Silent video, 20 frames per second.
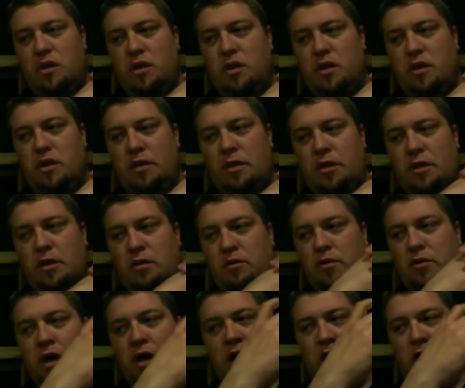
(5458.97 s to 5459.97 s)

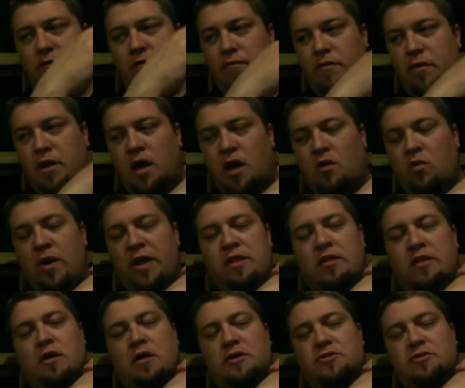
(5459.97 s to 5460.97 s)
non weight
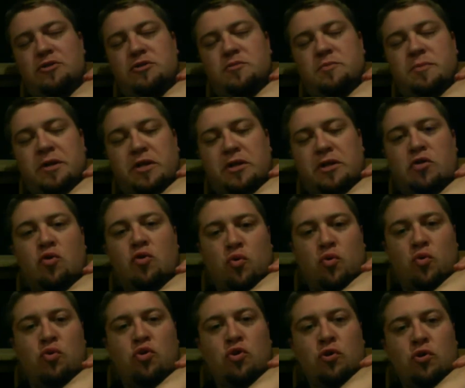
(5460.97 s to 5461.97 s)
lossers, but
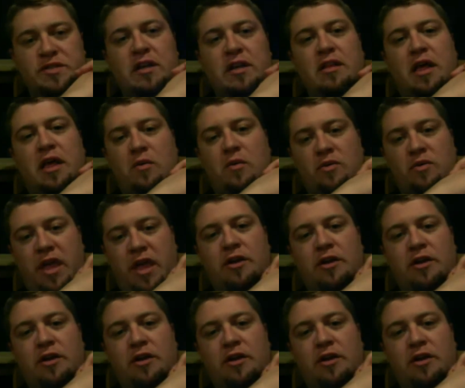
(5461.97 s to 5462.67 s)
who use that a lot when they